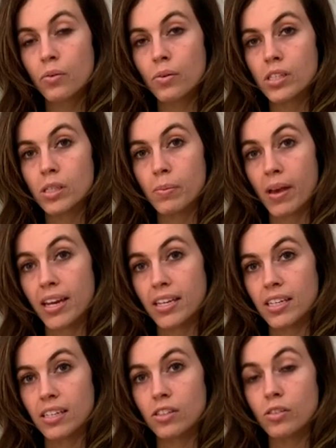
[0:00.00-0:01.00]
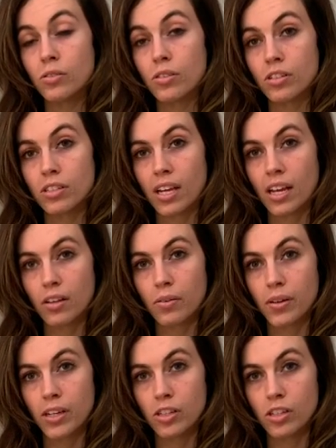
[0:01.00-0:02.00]
responding to their
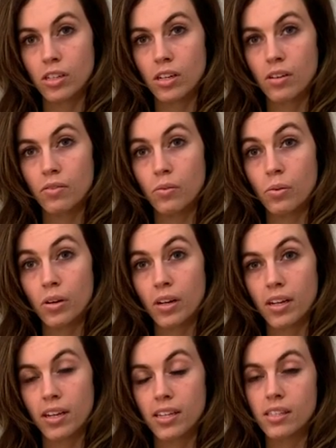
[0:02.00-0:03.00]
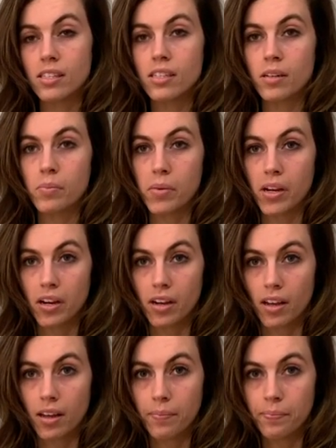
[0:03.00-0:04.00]
declaration of war against
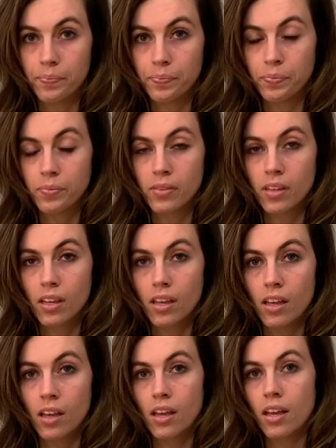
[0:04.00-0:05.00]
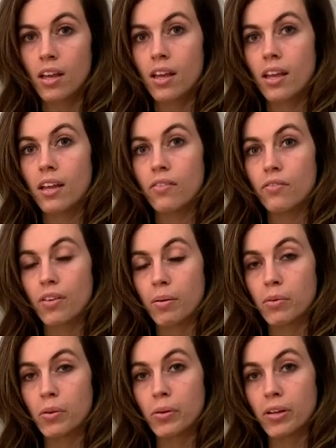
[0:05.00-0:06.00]
America. In
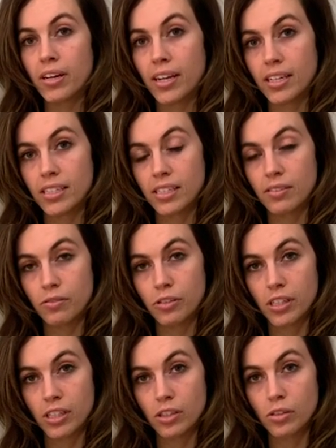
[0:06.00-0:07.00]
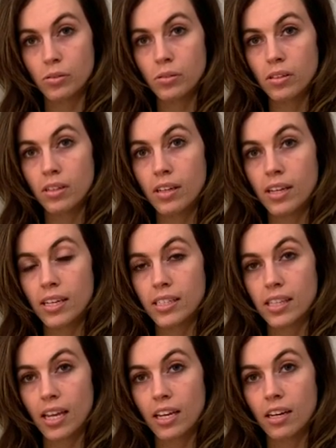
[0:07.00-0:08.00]
February 1942,
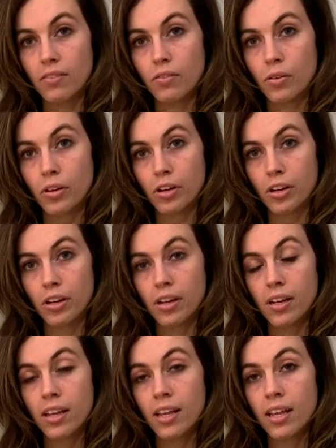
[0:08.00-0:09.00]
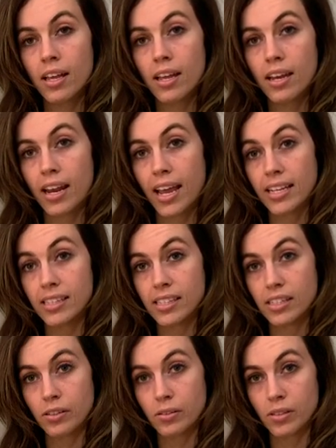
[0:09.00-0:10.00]
Executive Order
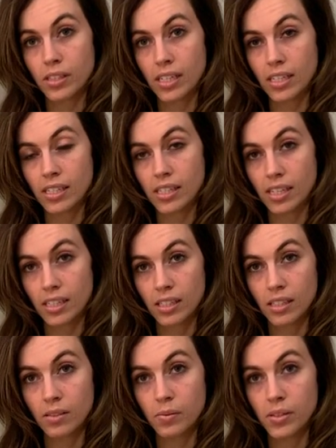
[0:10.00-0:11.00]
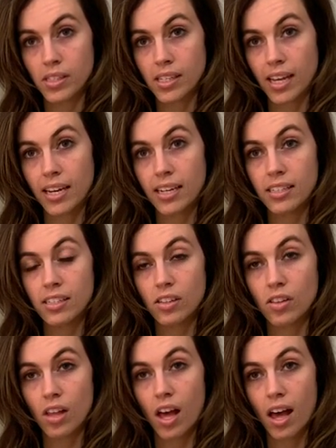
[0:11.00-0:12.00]
9066 was signed into
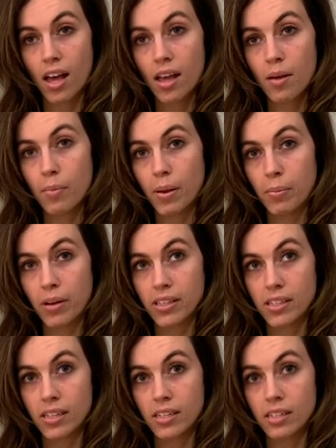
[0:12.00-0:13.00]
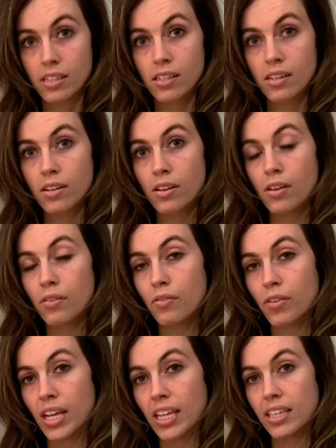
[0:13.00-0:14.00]
law by President
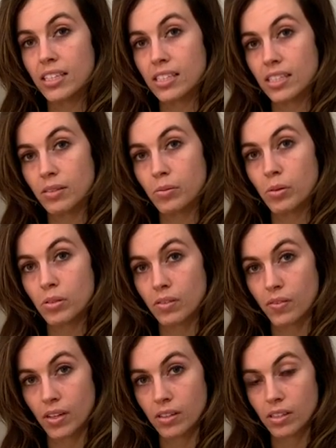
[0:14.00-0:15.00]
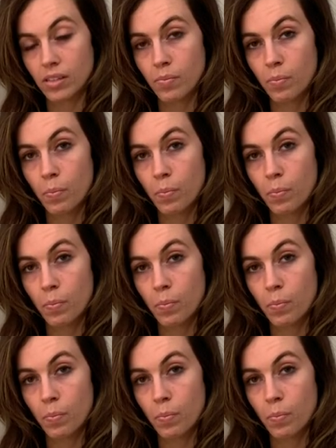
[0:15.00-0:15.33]
Franklin D. Roosevelt.